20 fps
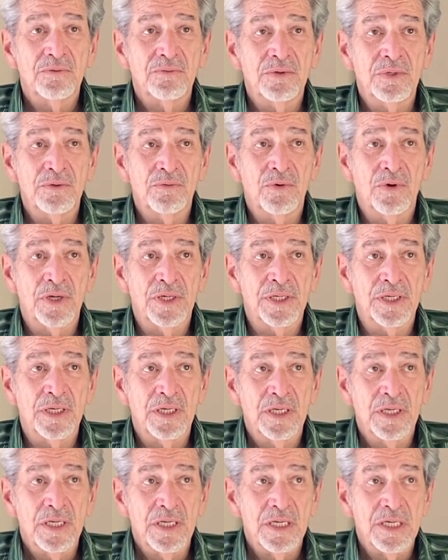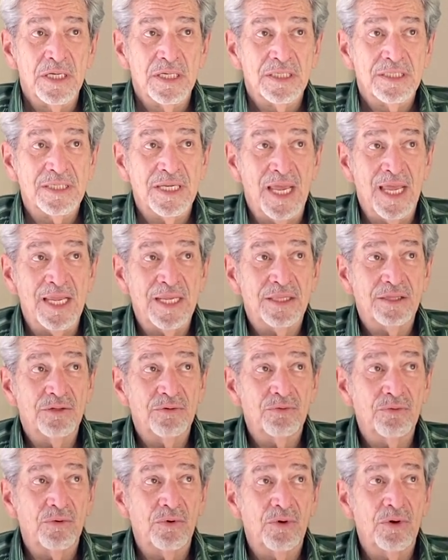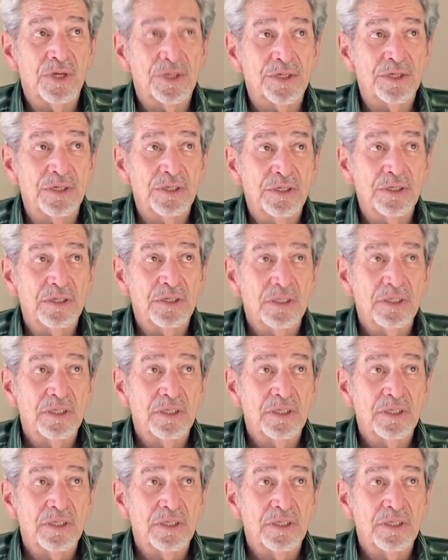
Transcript: We want to take the water